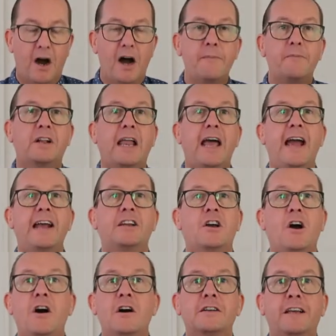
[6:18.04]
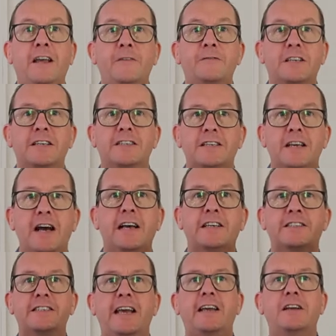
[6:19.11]
I'm glad God gives us a
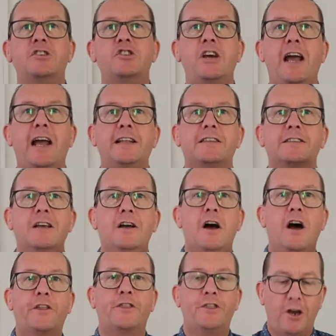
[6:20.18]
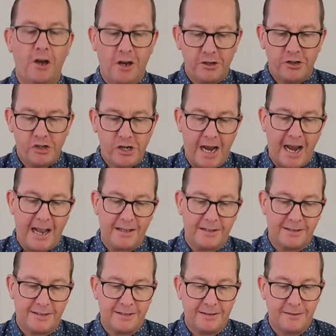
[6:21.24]
second chance, a third
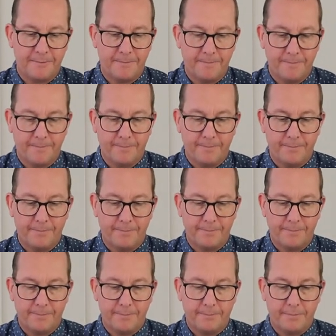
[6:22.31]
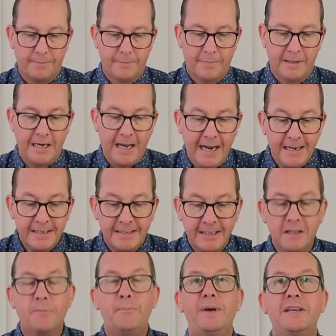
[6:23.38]
chance. That He is
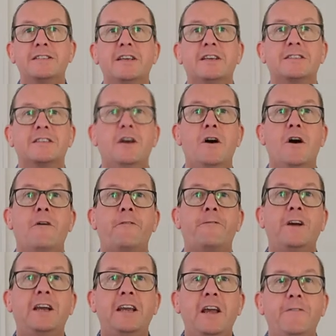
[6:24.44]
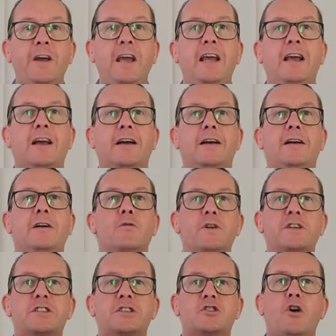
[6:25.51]
in the business of forgiving,
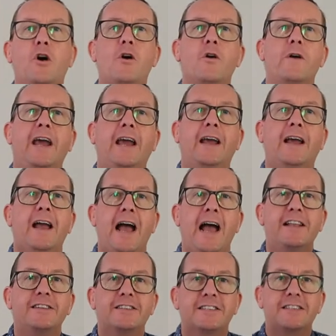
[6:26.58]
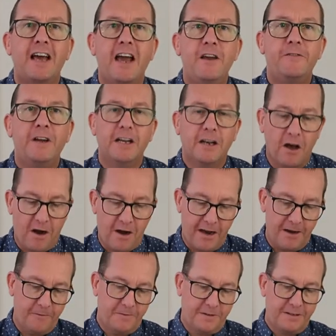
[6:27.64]
restoring, and saving
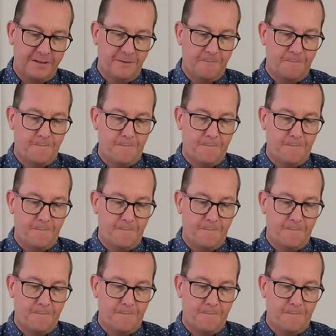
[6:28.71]
lives.